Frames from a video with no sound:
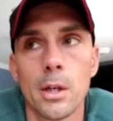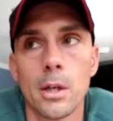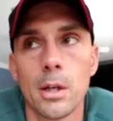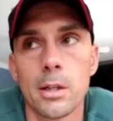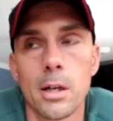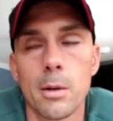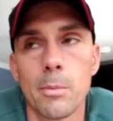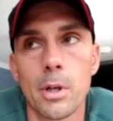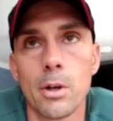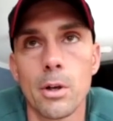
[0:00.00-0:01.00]
and then I'm
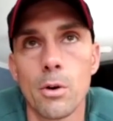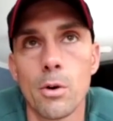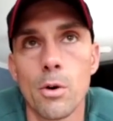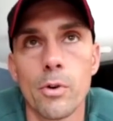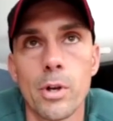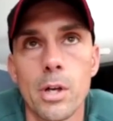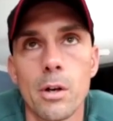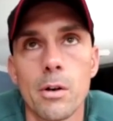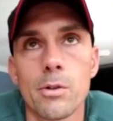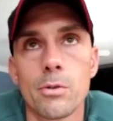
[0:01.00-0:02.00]
gonna go over
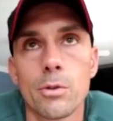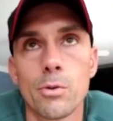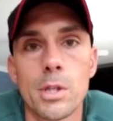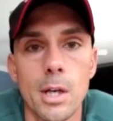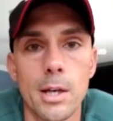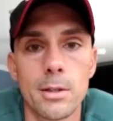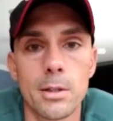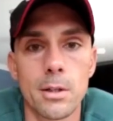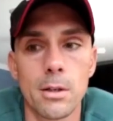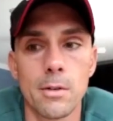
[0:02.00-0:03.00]
here and do 3 sets
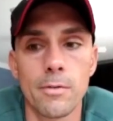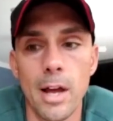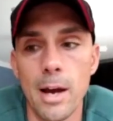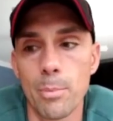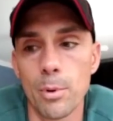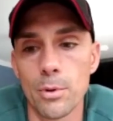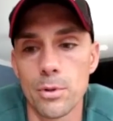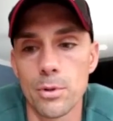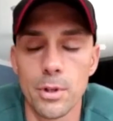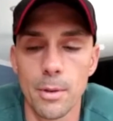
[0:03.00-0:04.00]
of lat
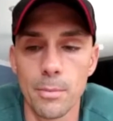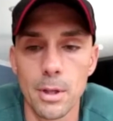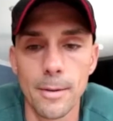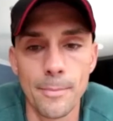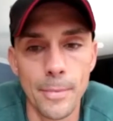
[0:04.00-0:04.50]
pulls or something.